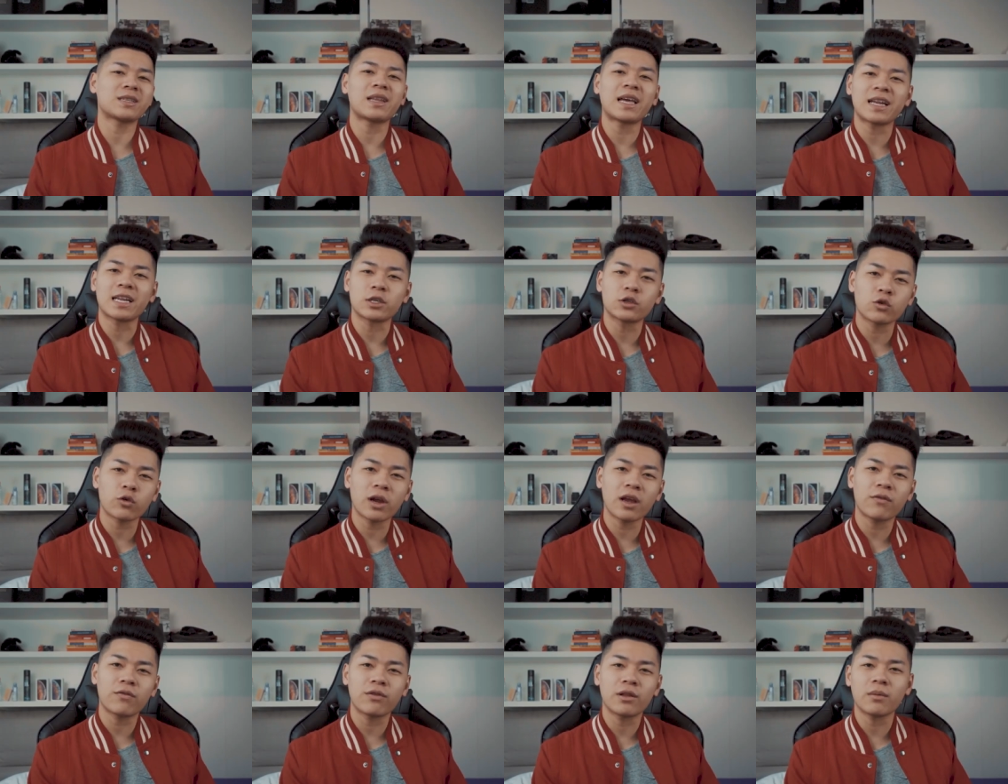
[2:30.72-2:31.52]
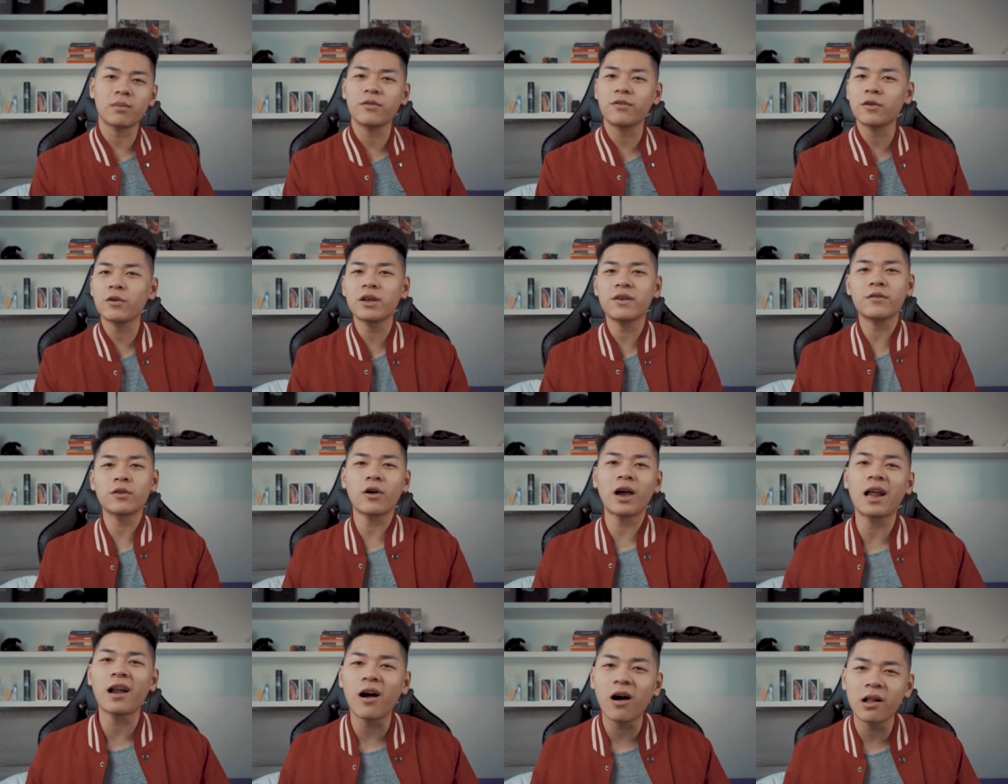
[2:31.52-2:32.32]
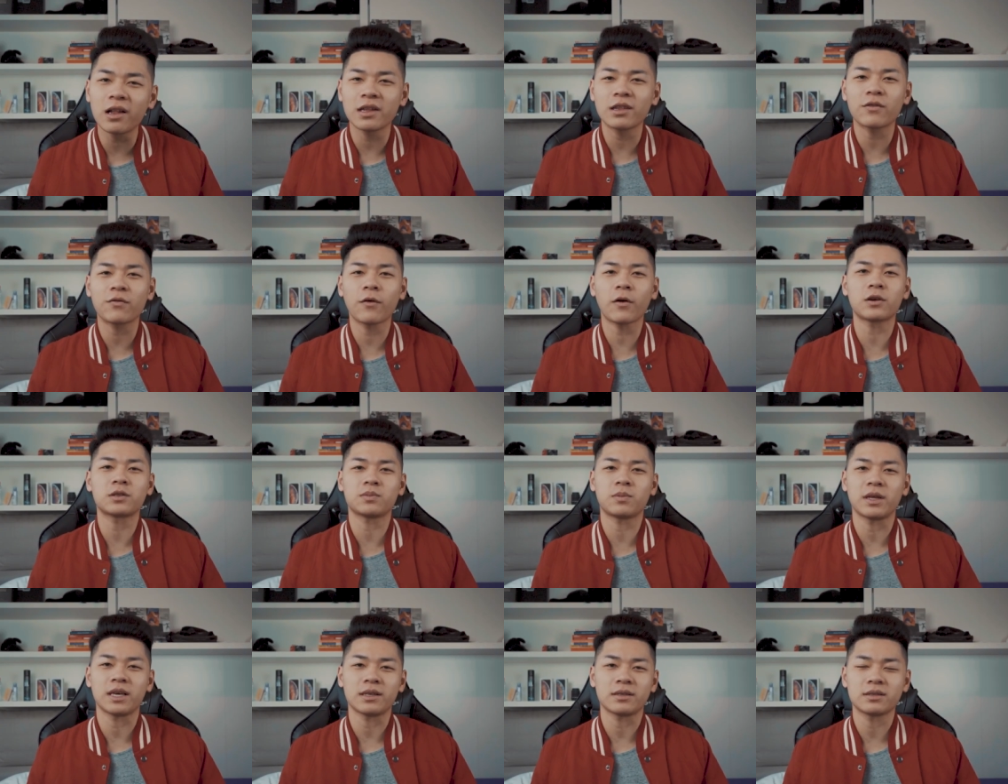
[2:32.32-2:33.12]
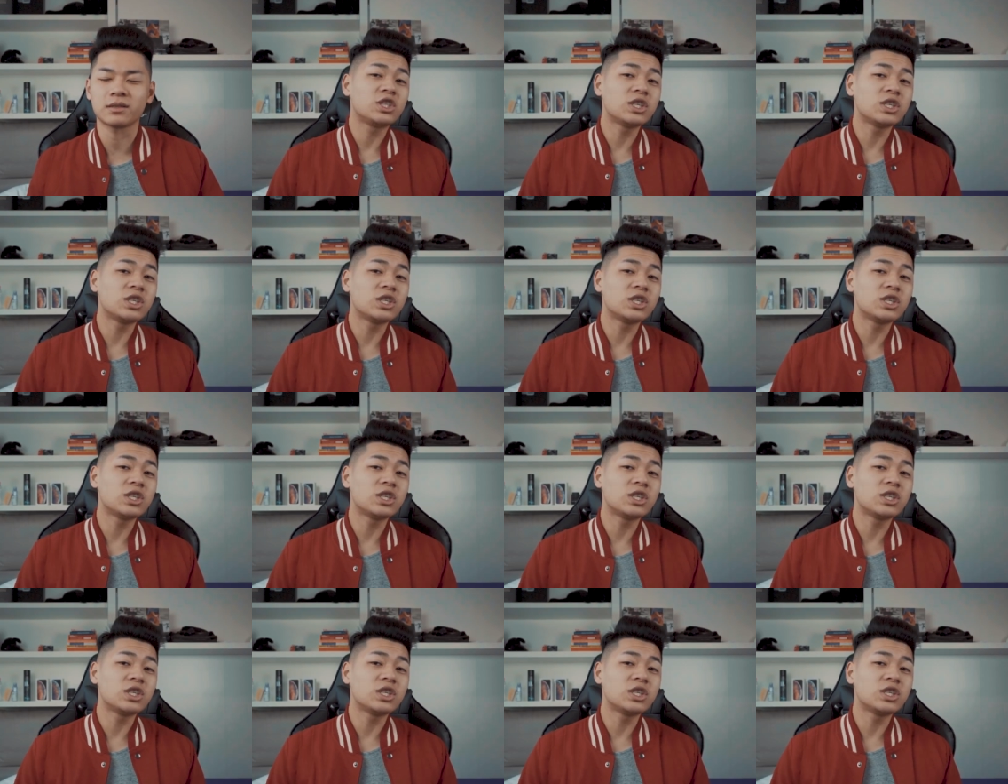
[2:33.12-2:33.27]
to land a tray flip if you don't even know how to ollie in the first place.